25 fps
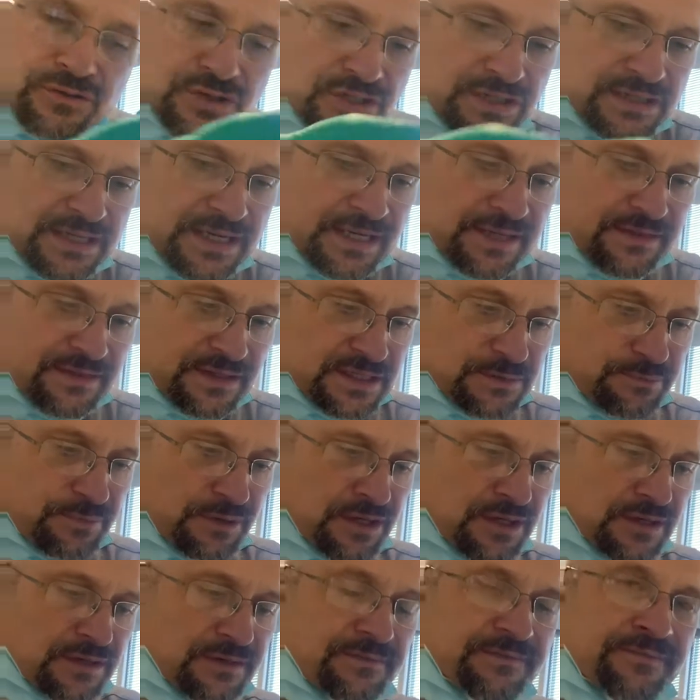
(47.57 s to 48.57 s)
down in this
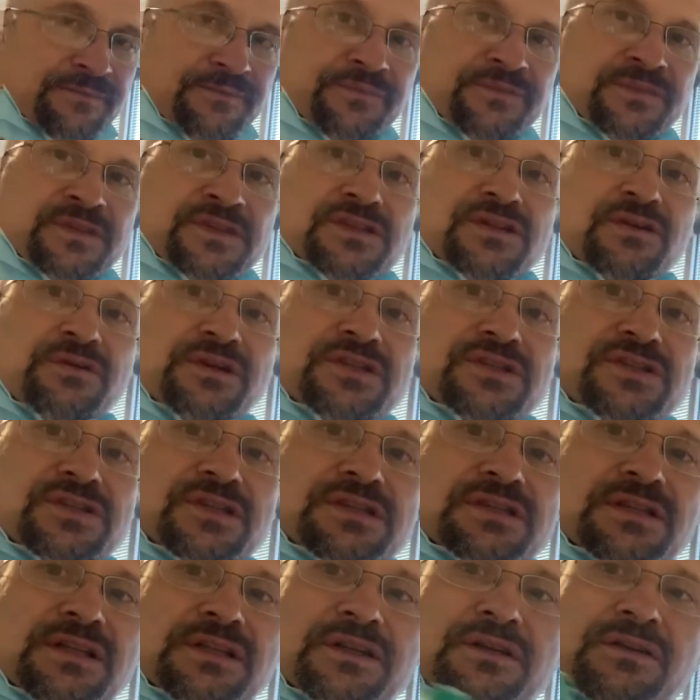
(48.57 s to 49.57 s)
part. So it's
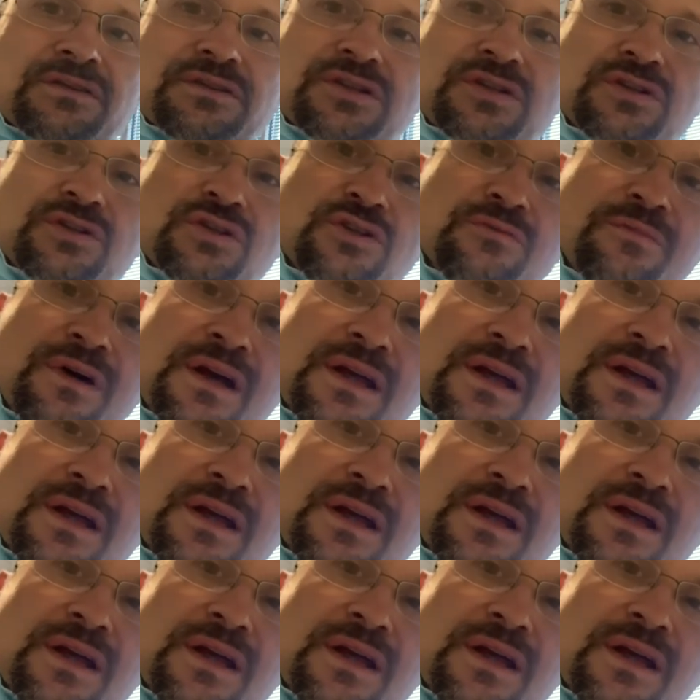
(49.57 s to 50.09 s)
just a little tube